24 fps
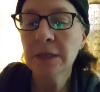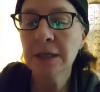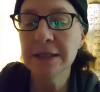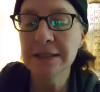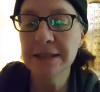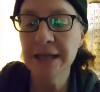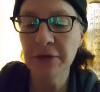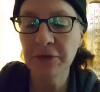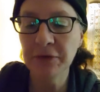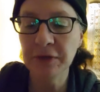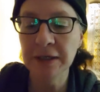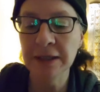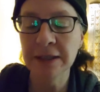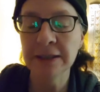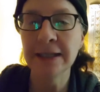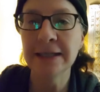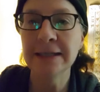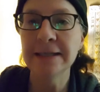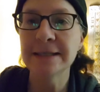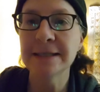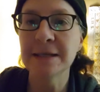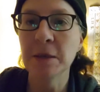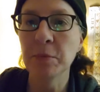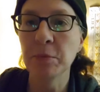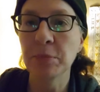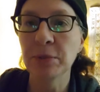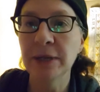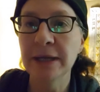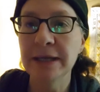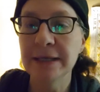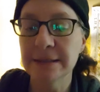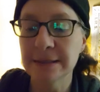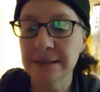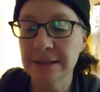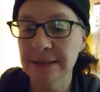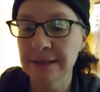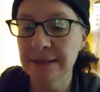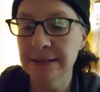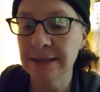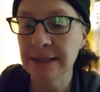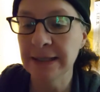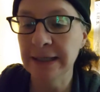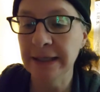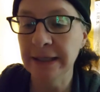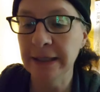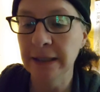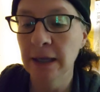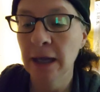Definitely some place to
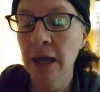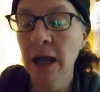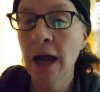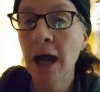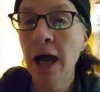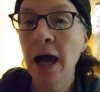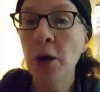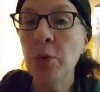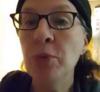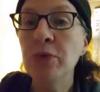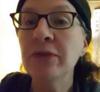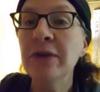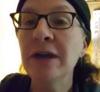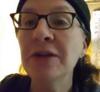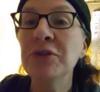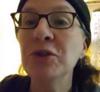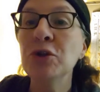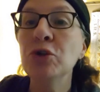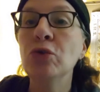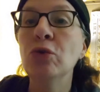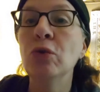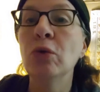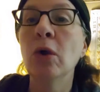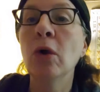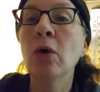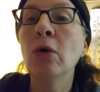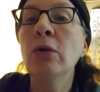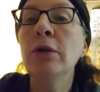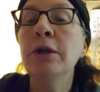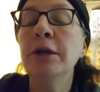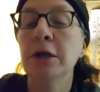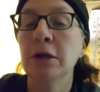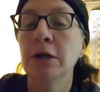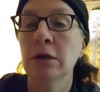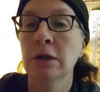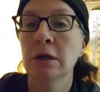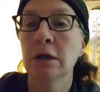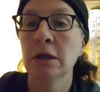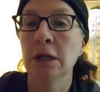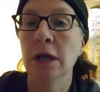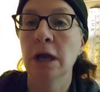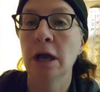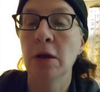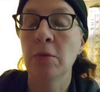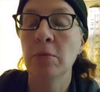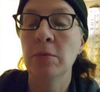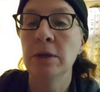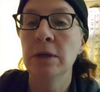see. We've got the Grolier
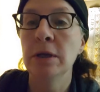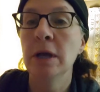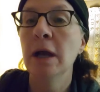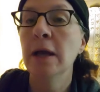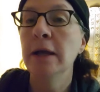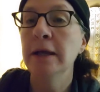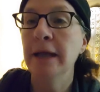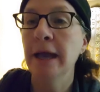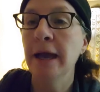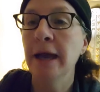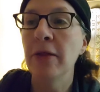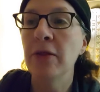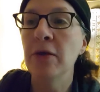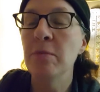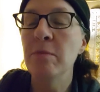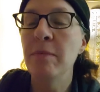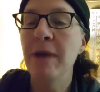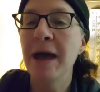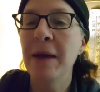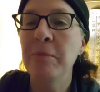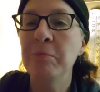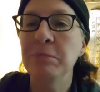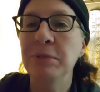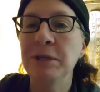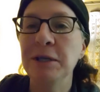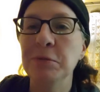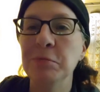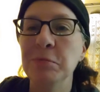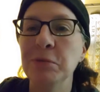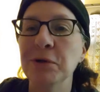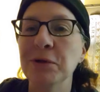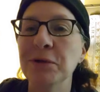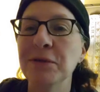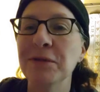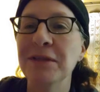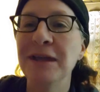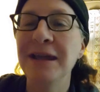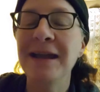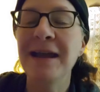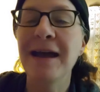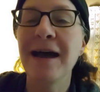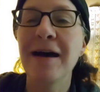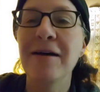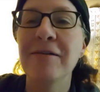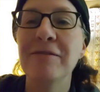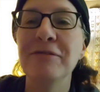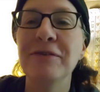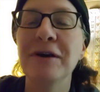Club. Yeah, the map people. They
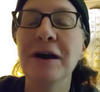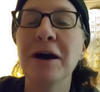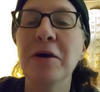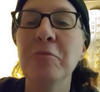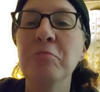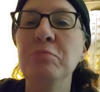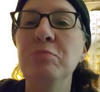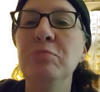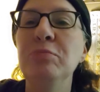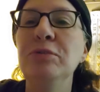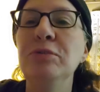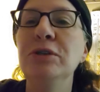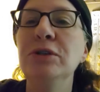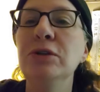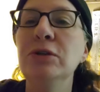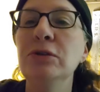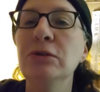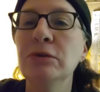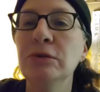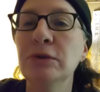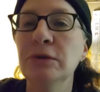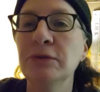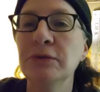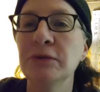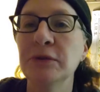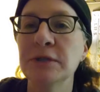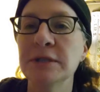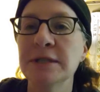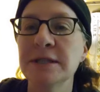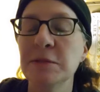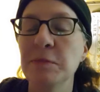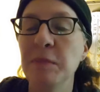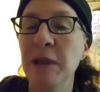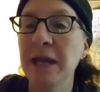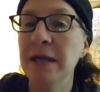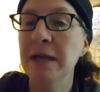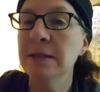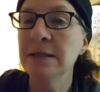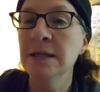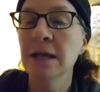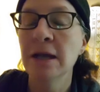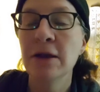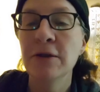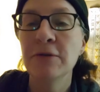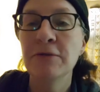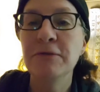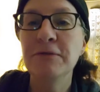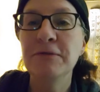have a beautiful space
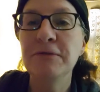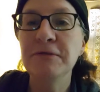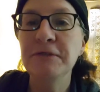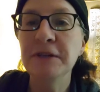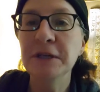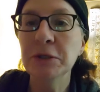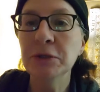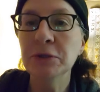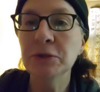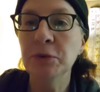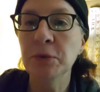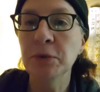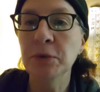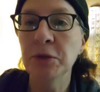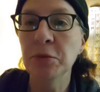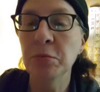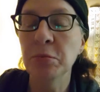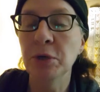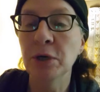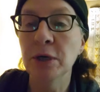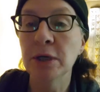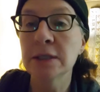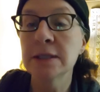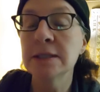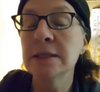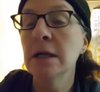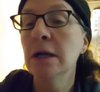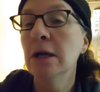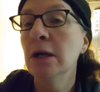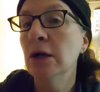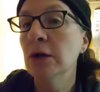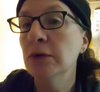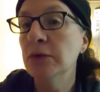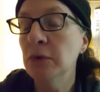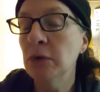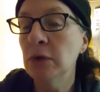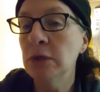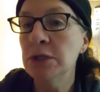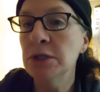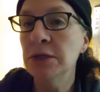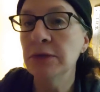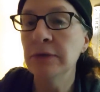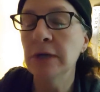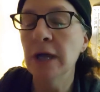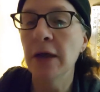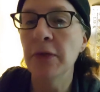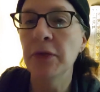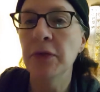filled with books. Of course,
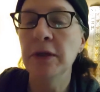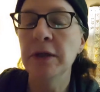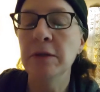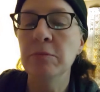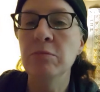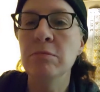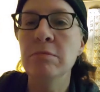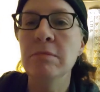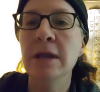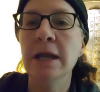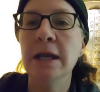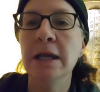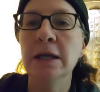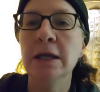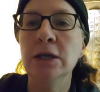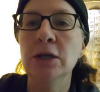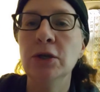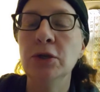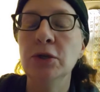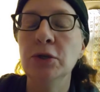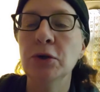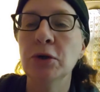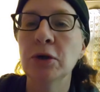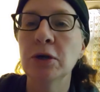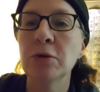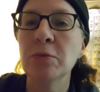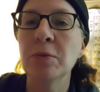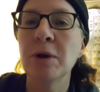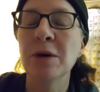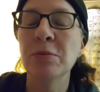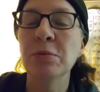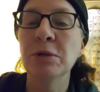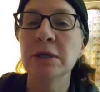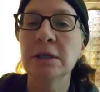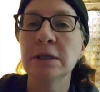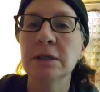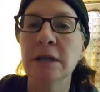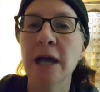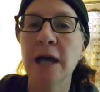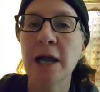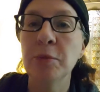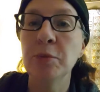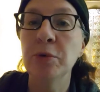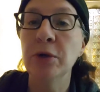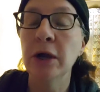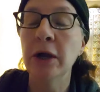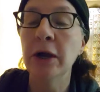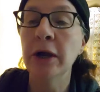you've got the main New York Public
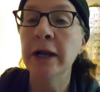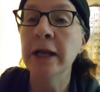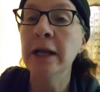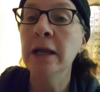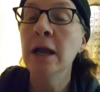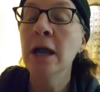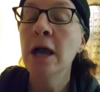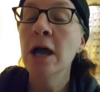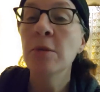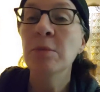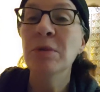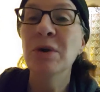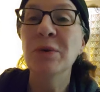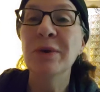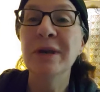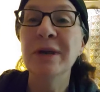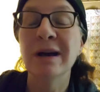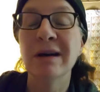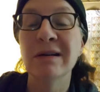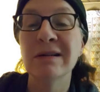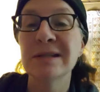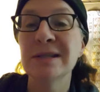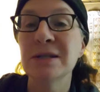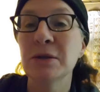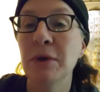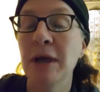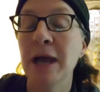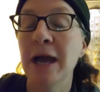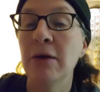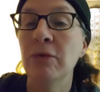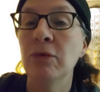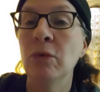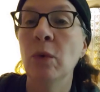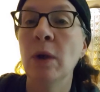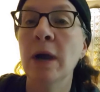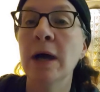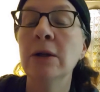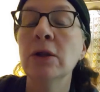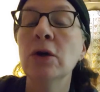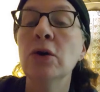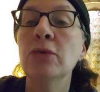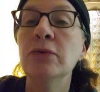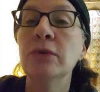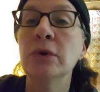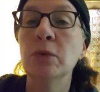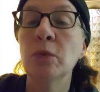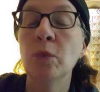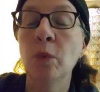Library, but we also have well
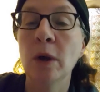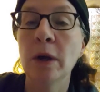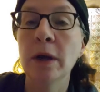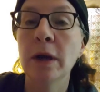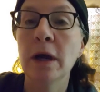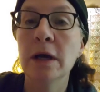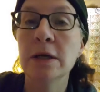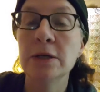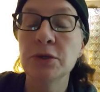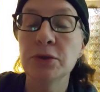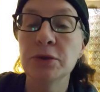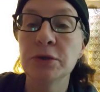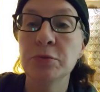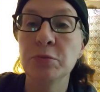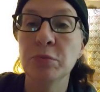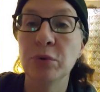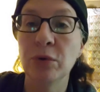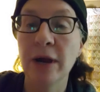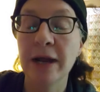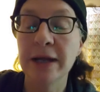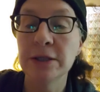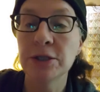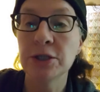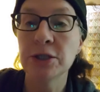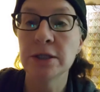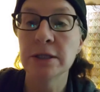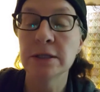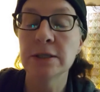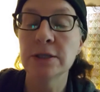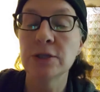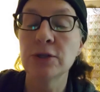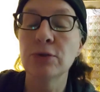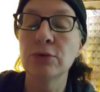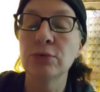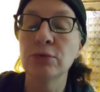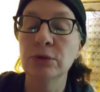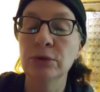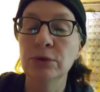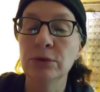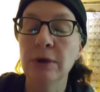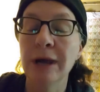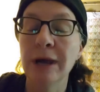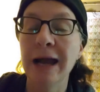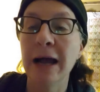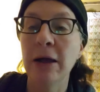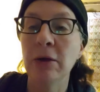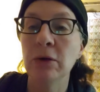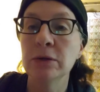over 100 branches
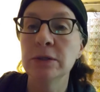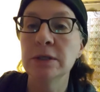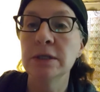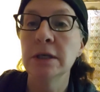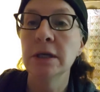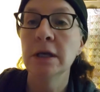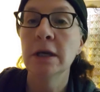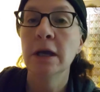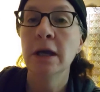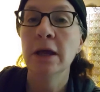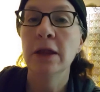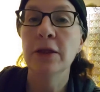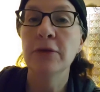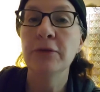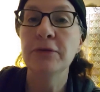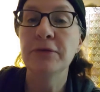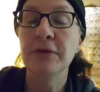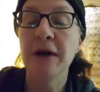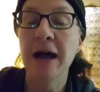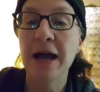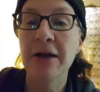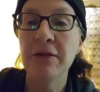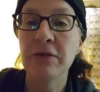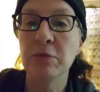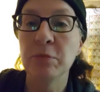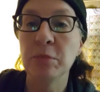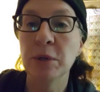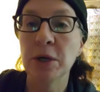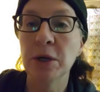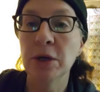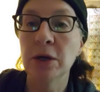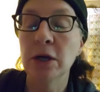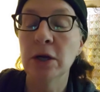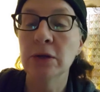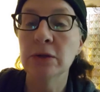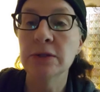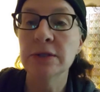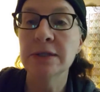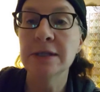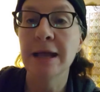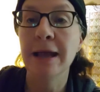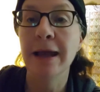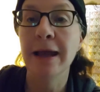throughout the 5 boroughs,